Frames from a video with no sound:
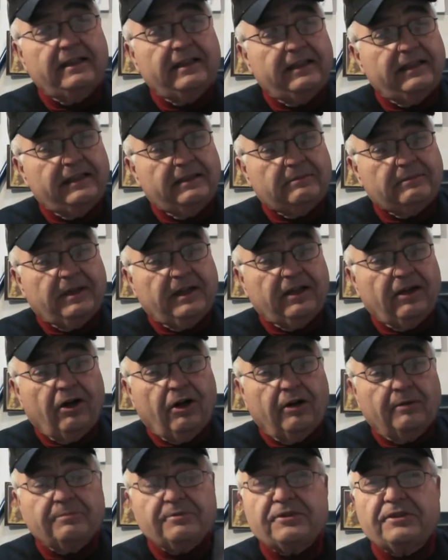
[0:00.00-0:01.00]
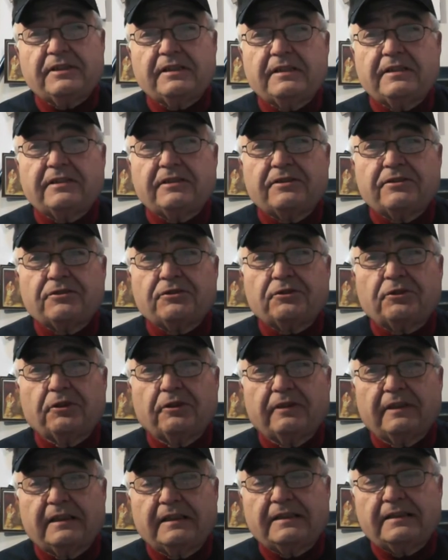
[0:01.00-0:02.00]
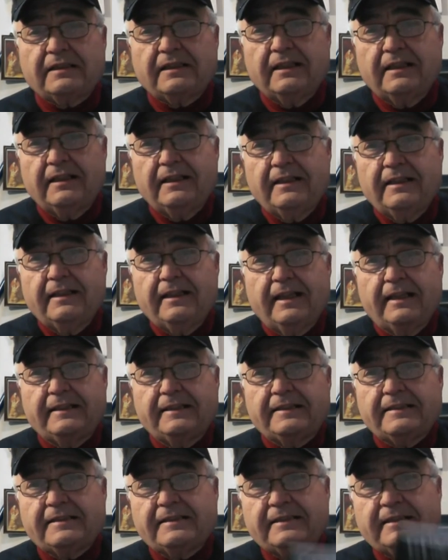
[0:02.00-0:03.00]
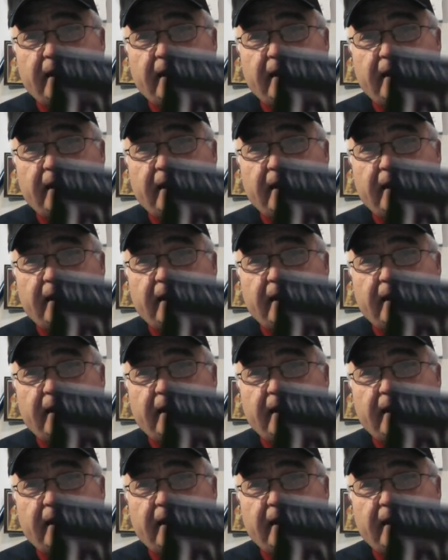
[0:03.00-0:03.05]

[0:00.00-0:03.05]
in my Armed Citizen Stories, and this is